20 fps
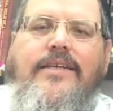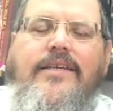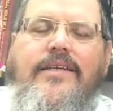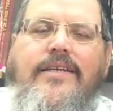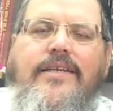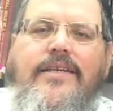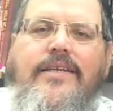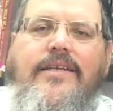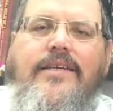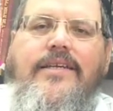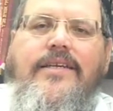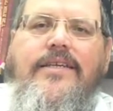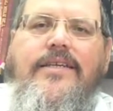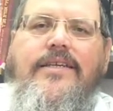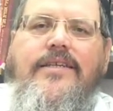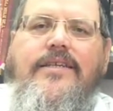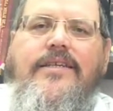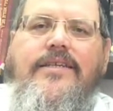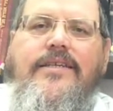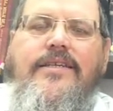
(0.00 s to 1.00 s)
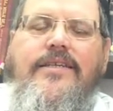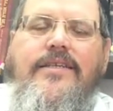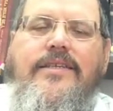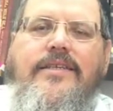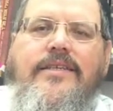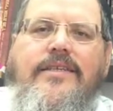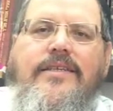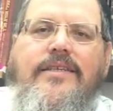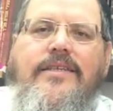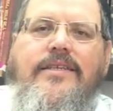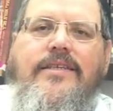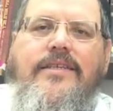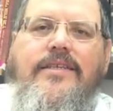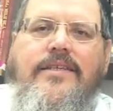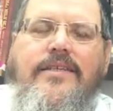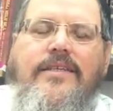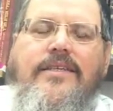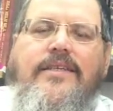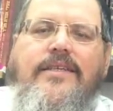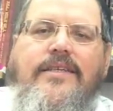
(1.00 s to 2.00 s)

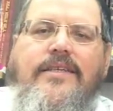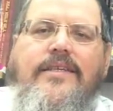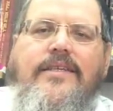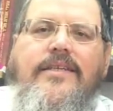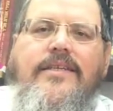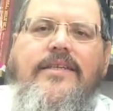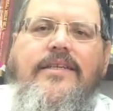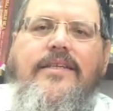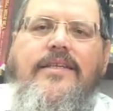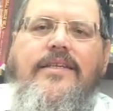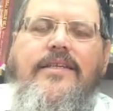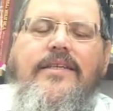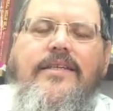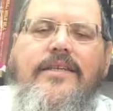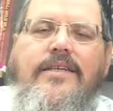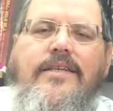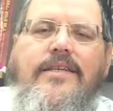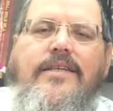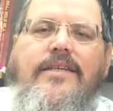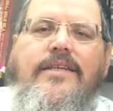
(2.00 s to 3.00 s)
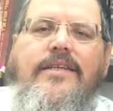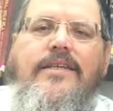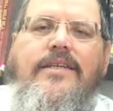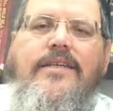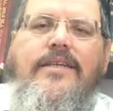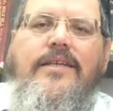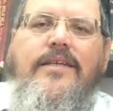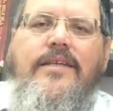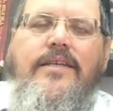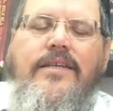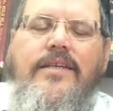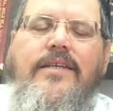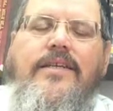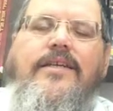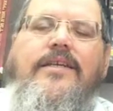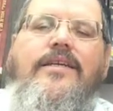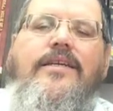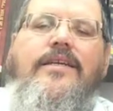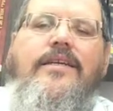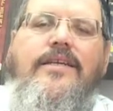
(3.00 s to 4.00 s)

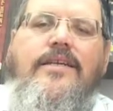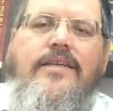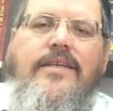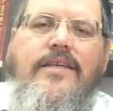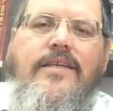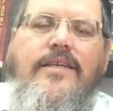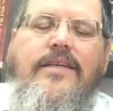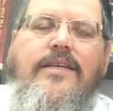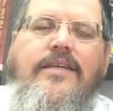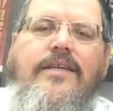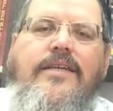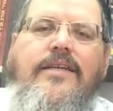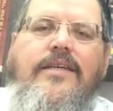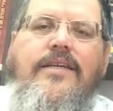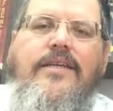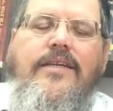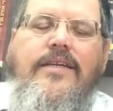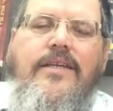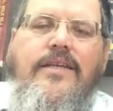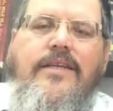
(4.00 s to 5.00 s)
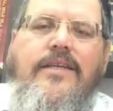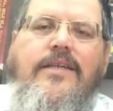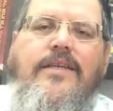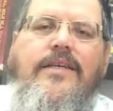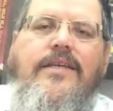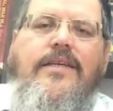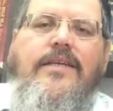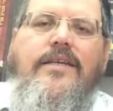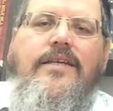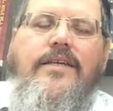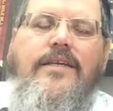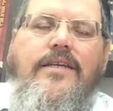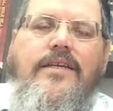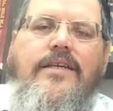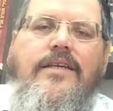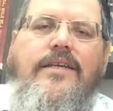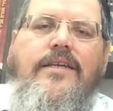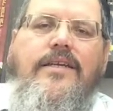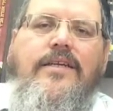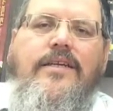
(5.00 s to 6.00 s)

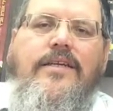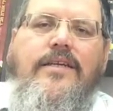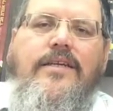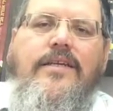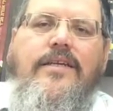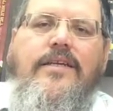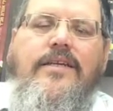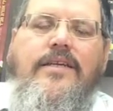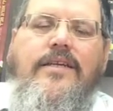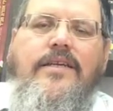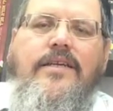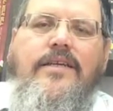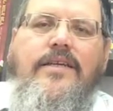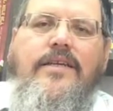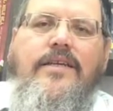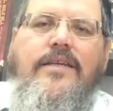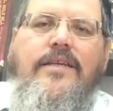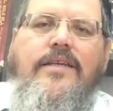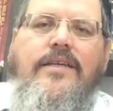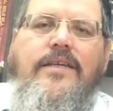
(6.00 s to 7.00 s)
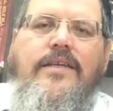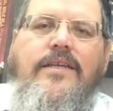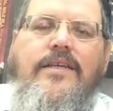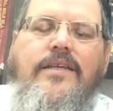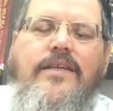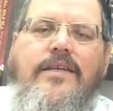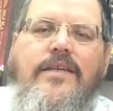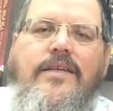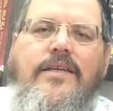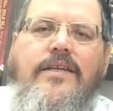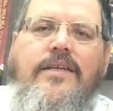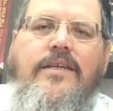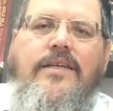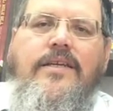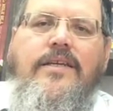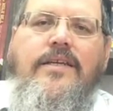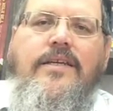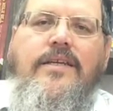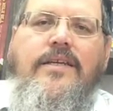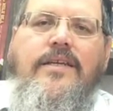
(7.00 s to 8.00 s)

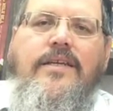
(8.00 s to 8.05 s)
This person isn't speaking.